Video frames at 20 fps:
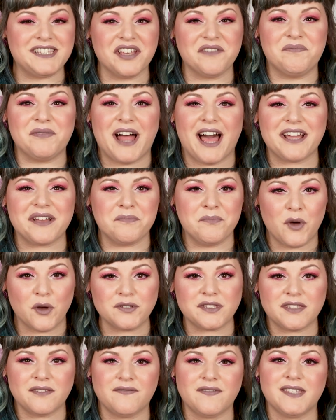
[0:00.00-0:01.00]
of black
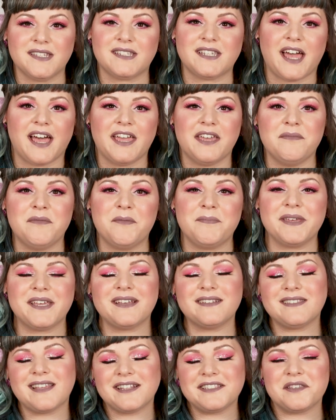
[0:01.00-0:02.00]
most of the time
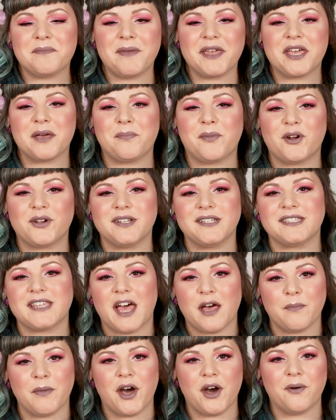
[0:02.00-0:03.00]
because that's a makeup artist
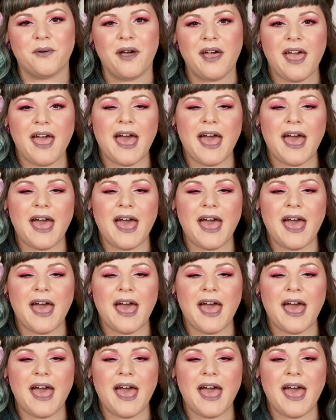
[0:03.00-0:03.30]
MO.